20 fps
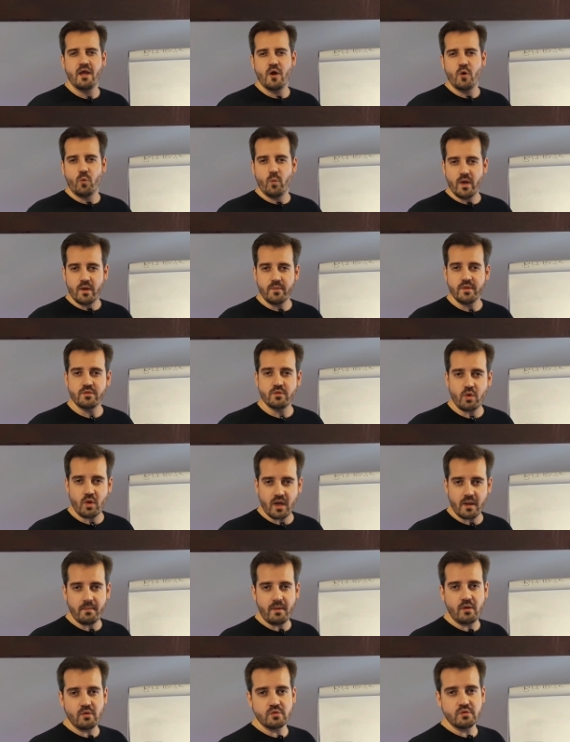When we talk
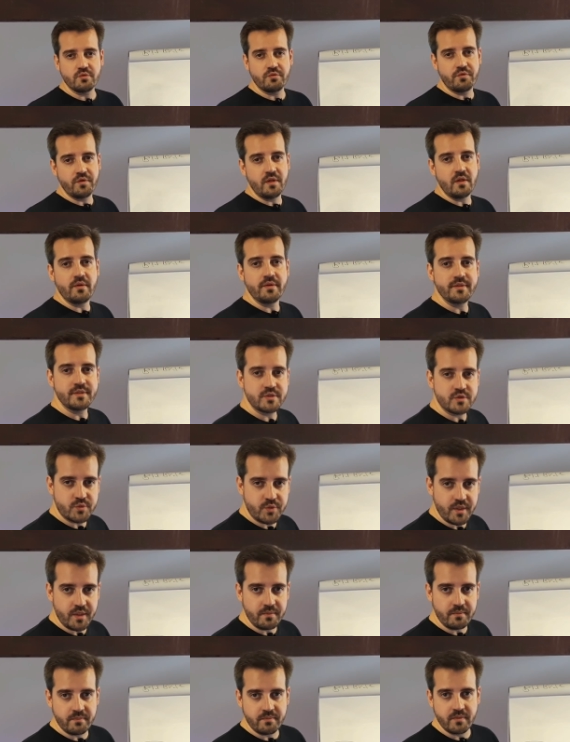about video
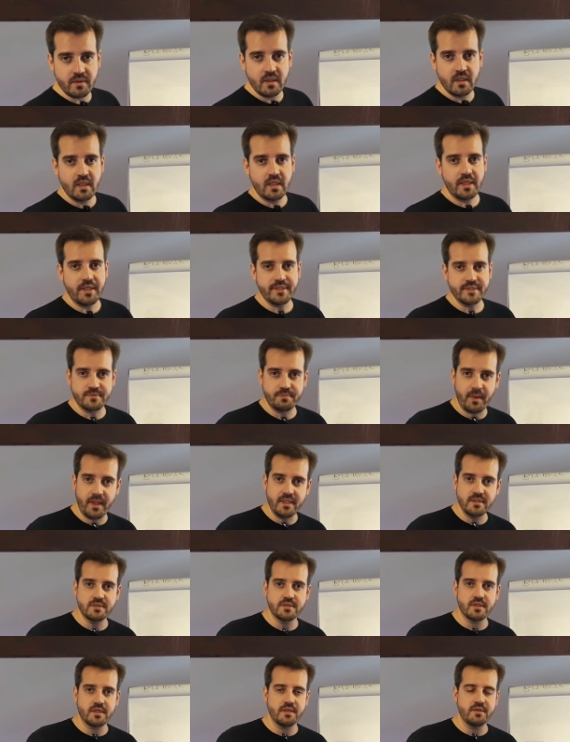stream, it's
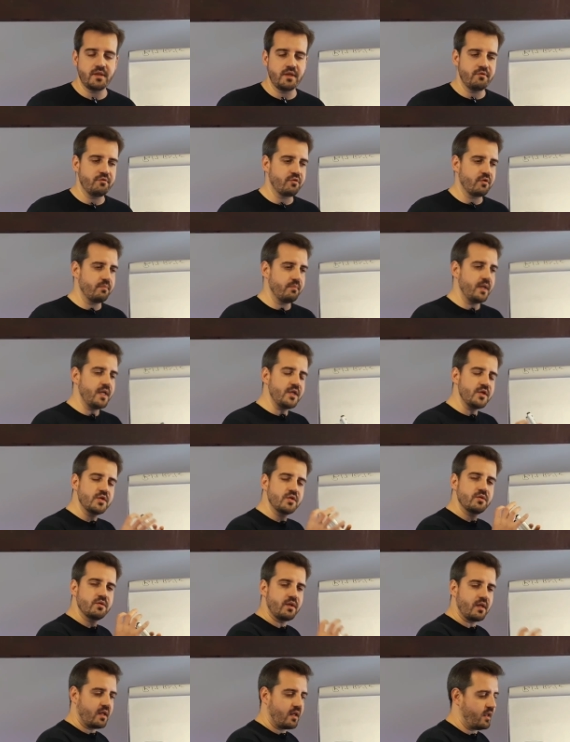basically the
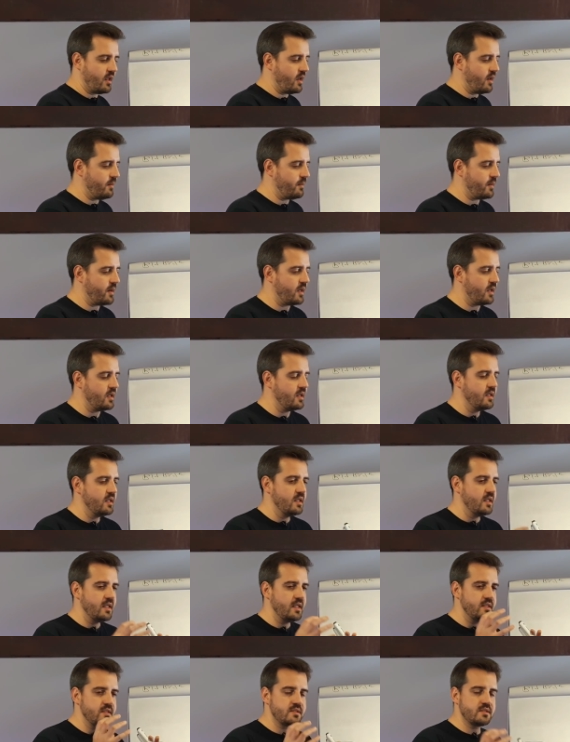information the camera
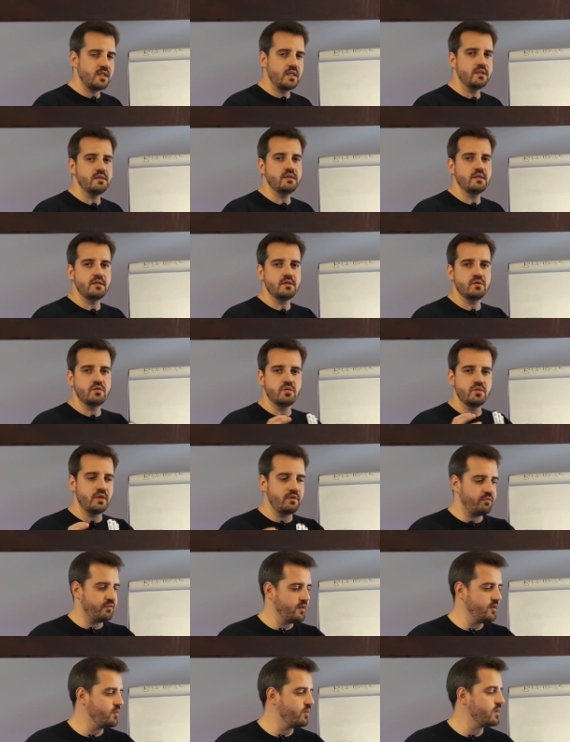is sending to the
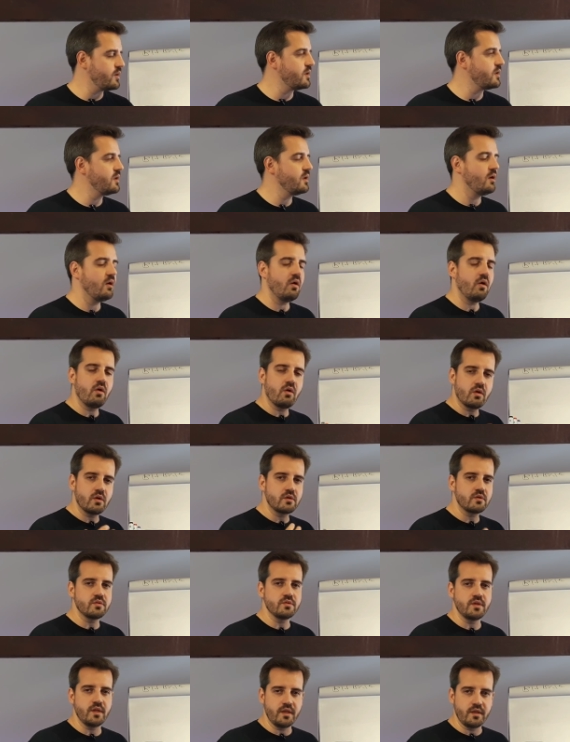viewer or
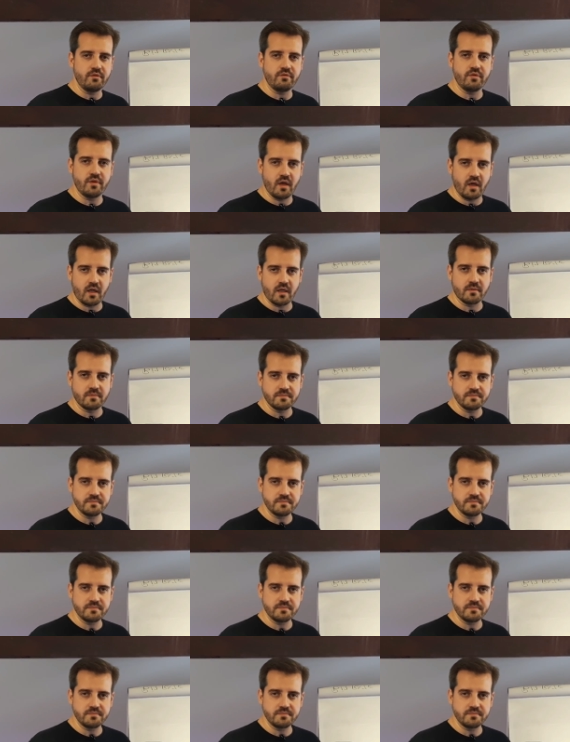to the NVR.